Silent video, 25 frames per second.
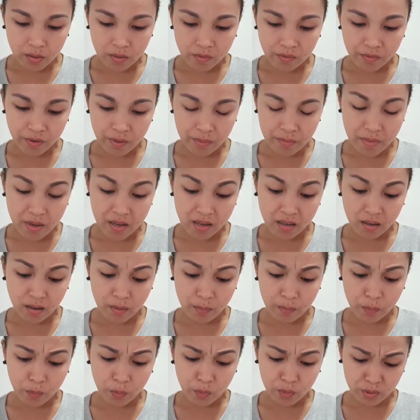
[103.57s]
from
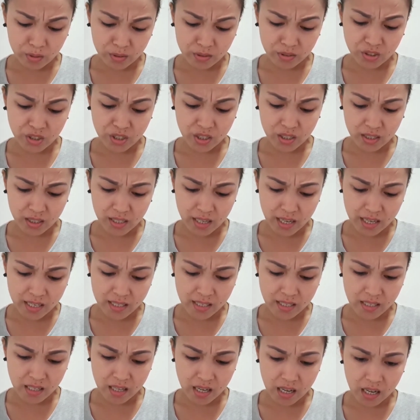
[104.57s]
Makeup World siya,
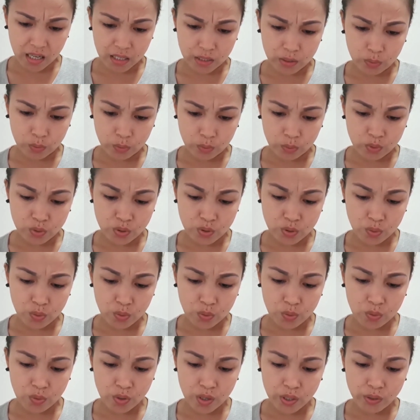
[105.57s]
guys, na ano.
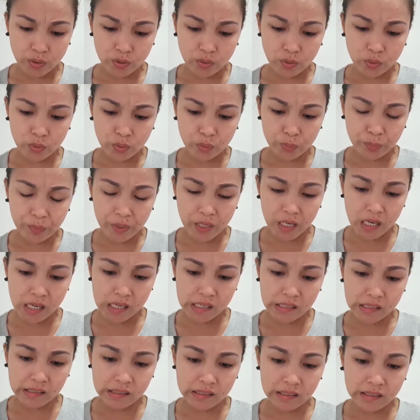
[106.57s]
So ngayon ko pa
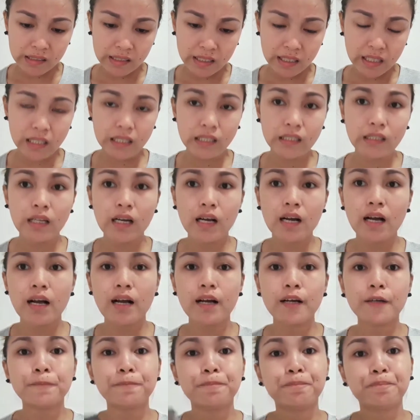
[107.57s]
lang din
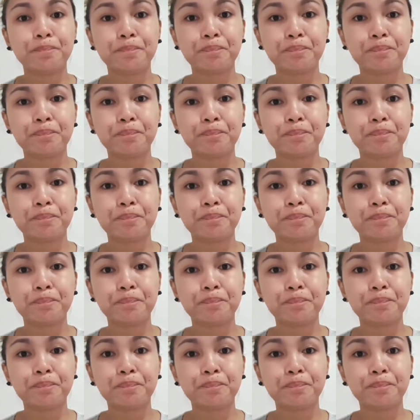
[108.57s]
na